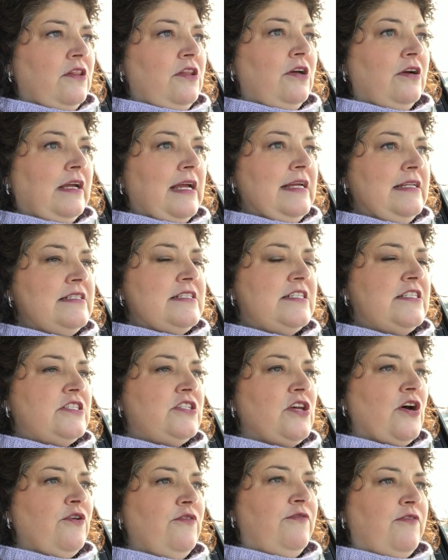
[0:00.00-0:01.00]
looking
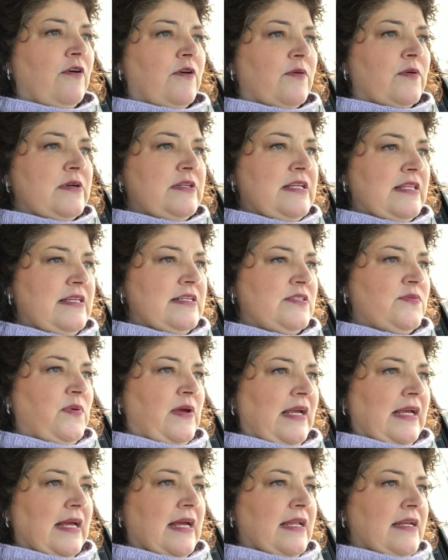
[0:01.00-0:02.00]
so forward to this
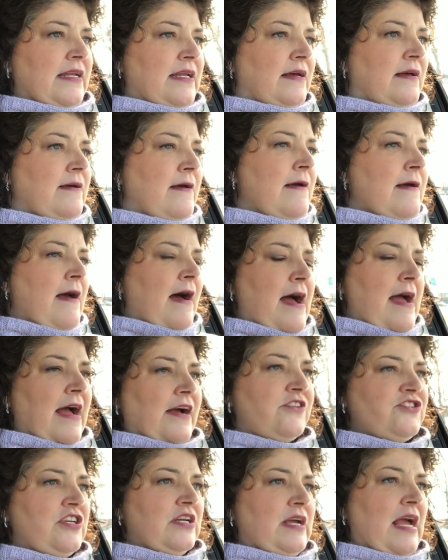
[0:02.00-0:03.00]
weekend. I
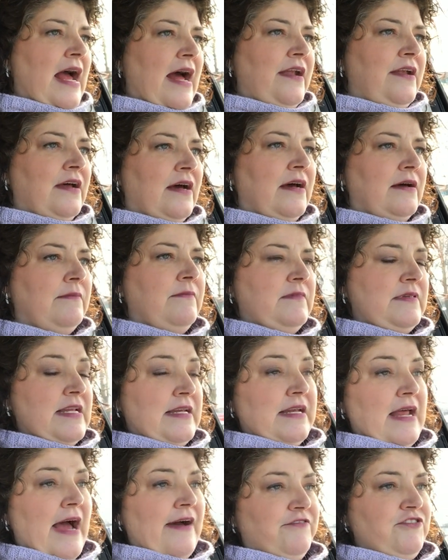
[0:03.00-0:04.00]
actually had to,
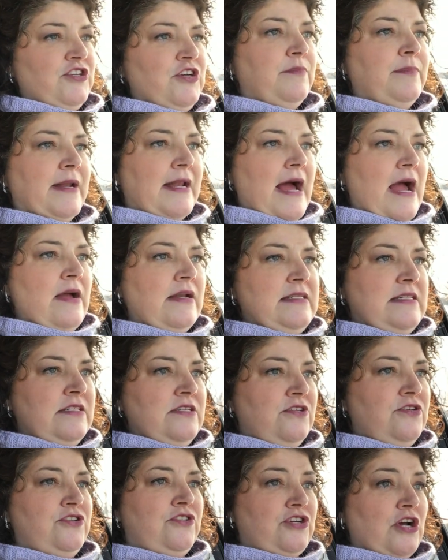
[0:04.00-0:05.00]
didn't have to, but I
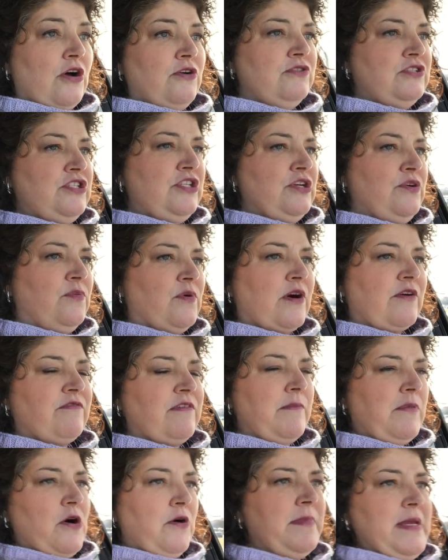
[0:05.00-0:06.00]
chose to work
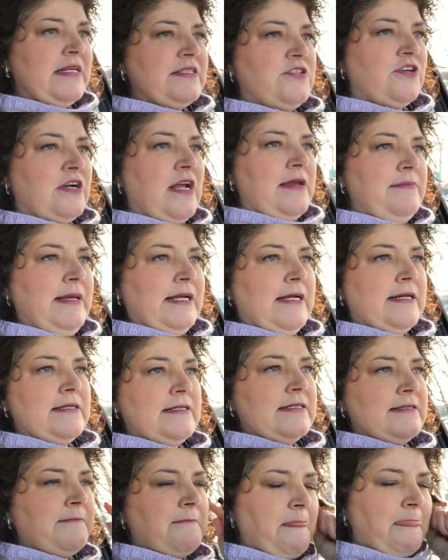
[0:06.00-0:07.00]
from home yesterday
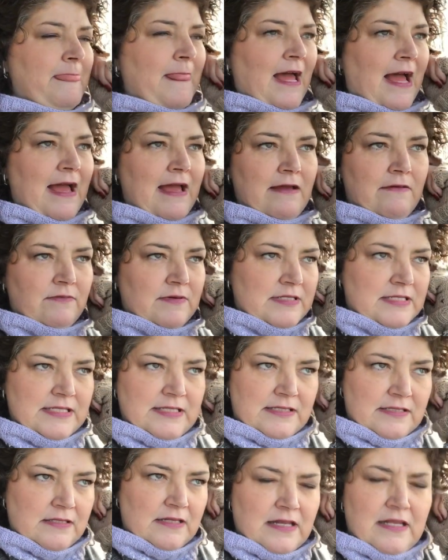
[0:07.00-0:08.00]
because I
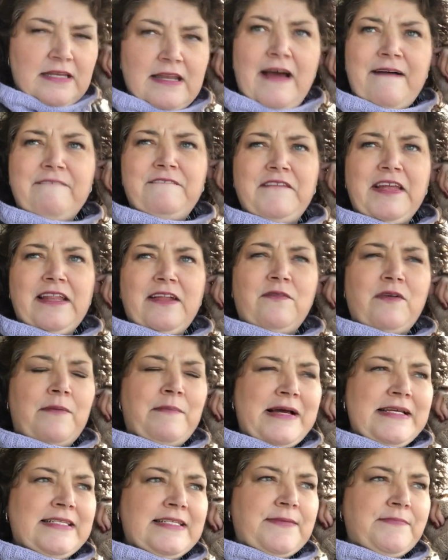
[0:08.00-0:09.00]
was not feeling
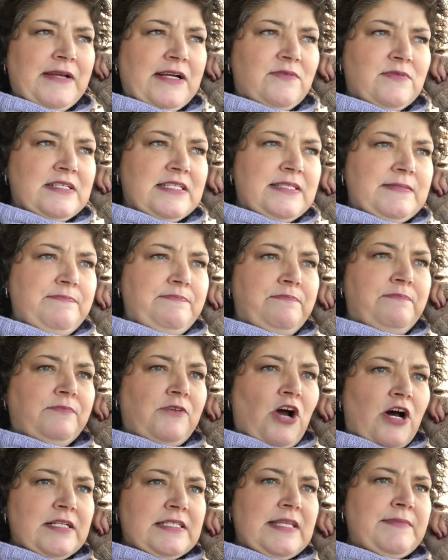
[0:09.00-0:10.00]
well. My stomach was
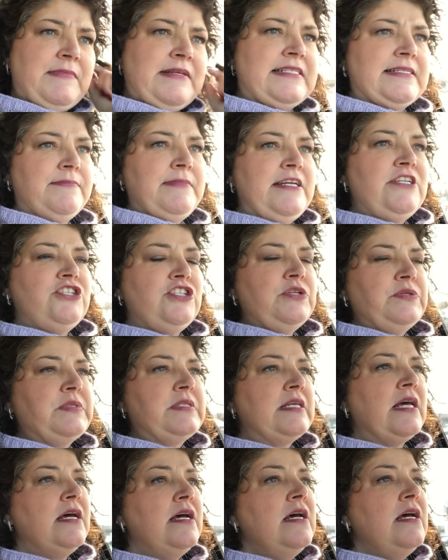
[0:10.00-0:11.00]
causing me some
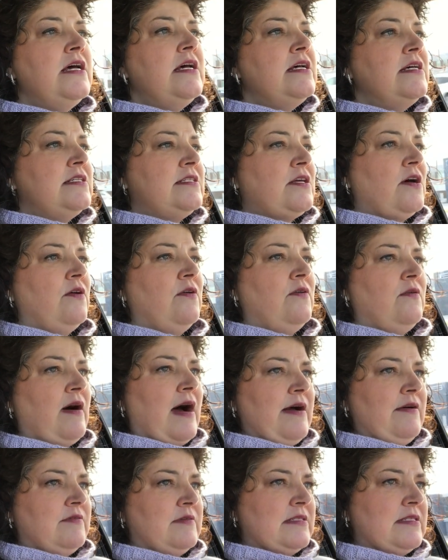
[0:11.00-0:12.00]
issues. So
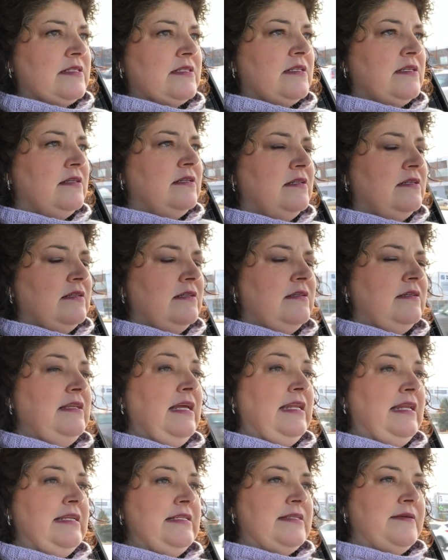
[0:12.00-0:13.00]
I was
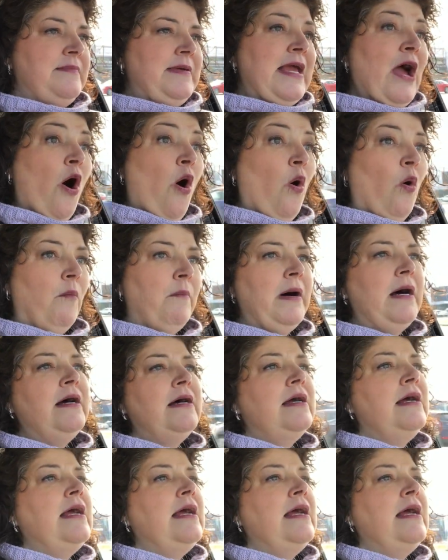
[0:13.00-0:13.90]
needing to be home.